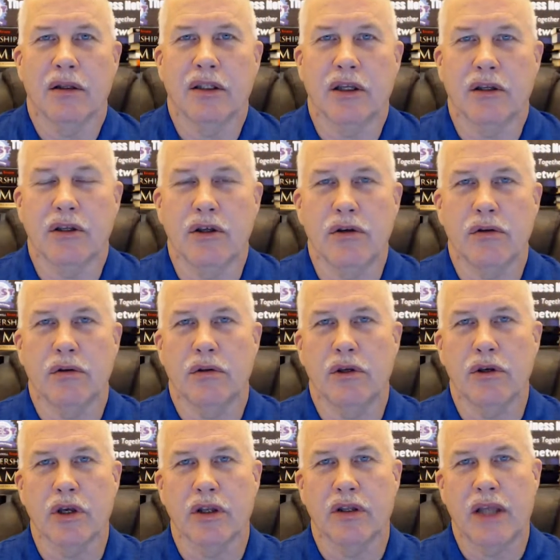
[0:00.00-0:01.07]
you
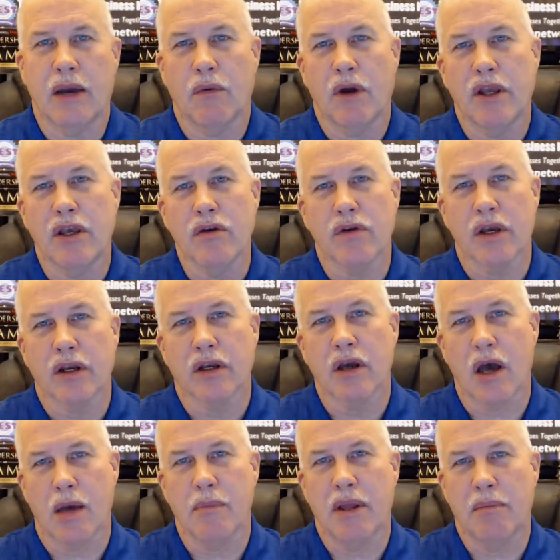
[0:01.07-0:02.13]
can that way you can
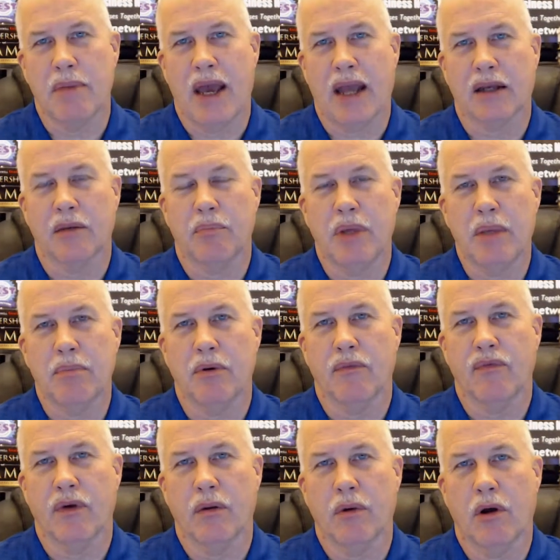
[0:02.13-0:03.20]
comment back to people
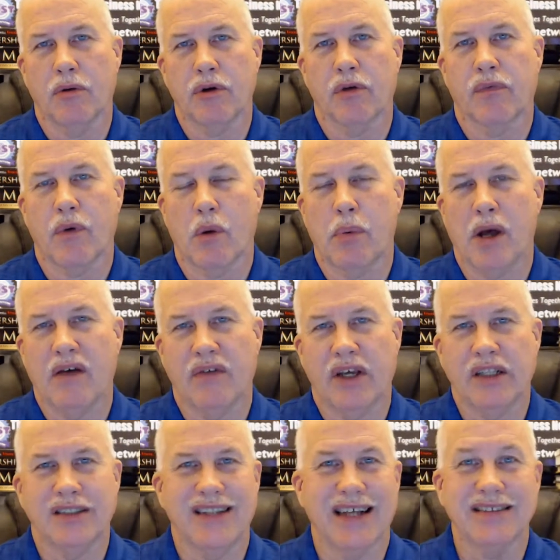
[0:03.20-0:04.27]
on your profile page.
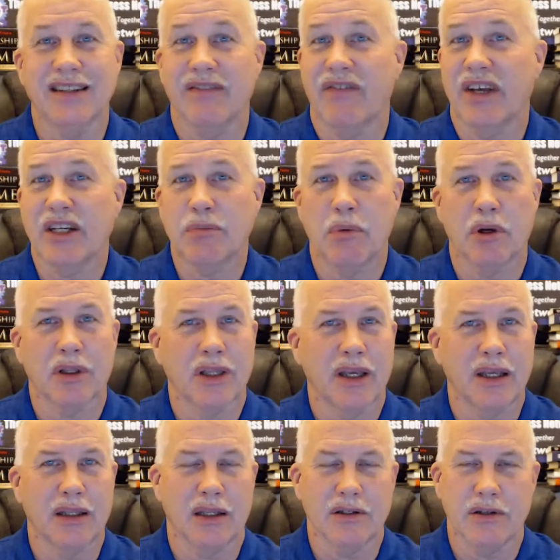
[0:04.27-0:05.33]
That's a Facebook thing.
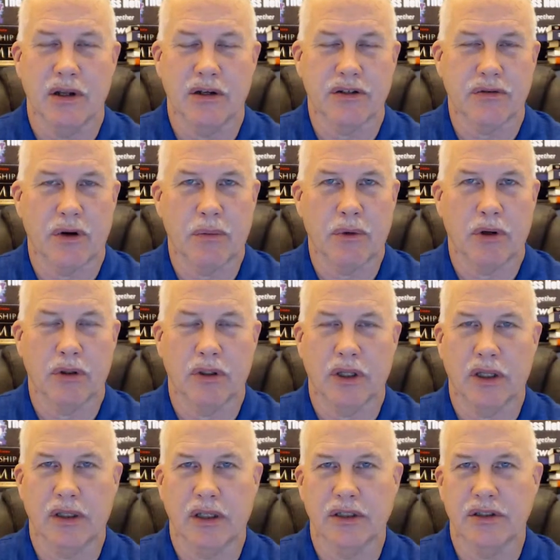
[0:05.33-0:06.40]
That's not a StreamYard thing.
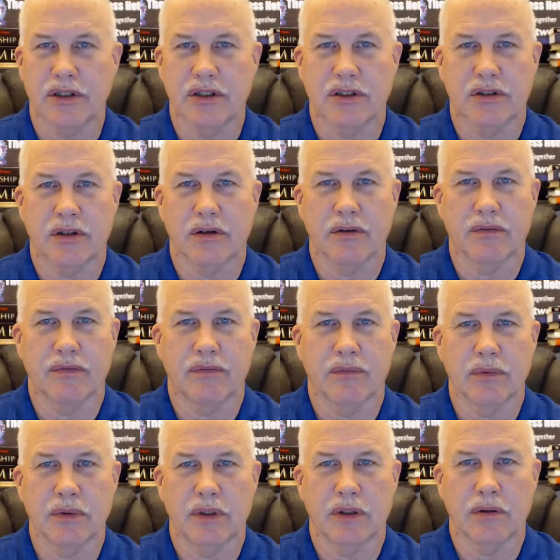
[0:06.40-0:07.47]
That's just
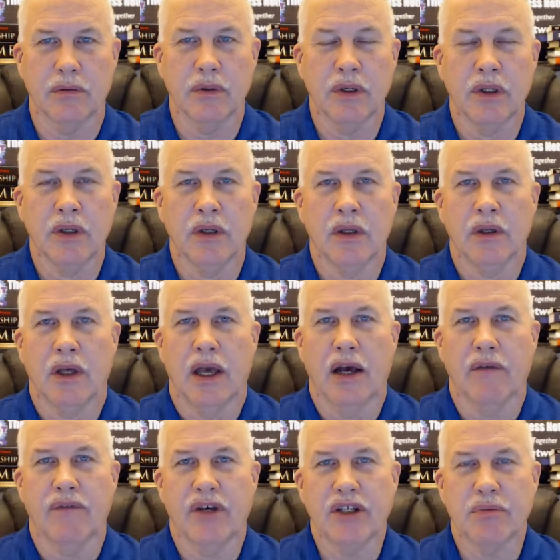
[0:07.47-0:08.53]
how
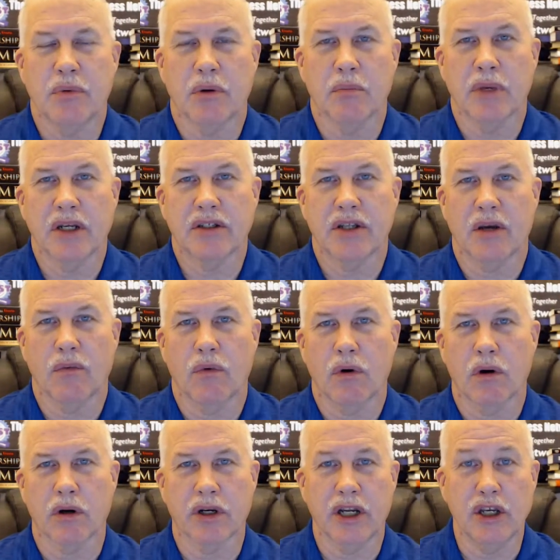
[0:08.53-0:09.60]
Facebook makes that
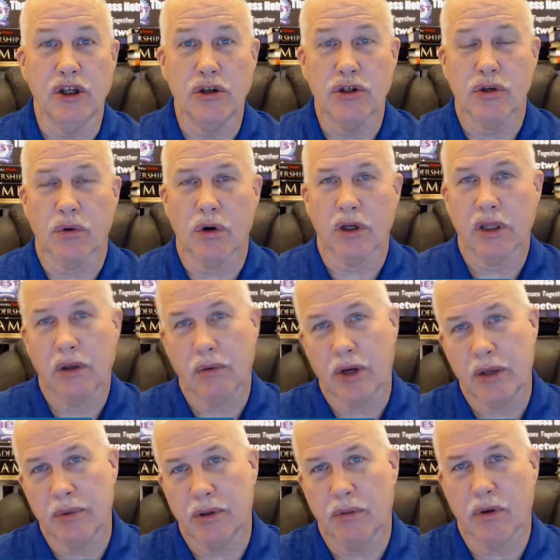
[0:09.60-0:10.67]
work. Didn't used to work that way,
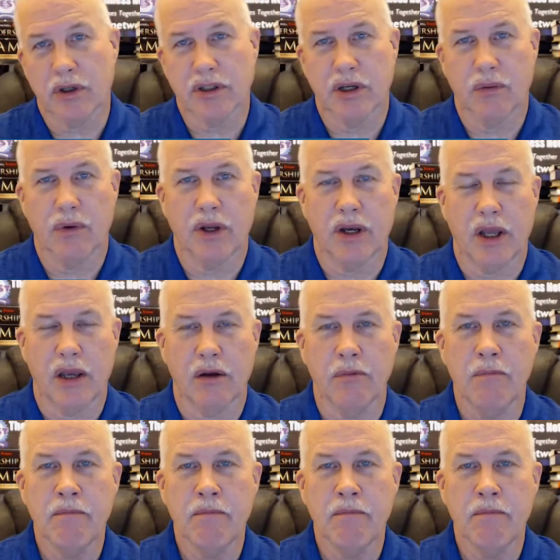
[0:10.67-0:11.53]
but it works that way now.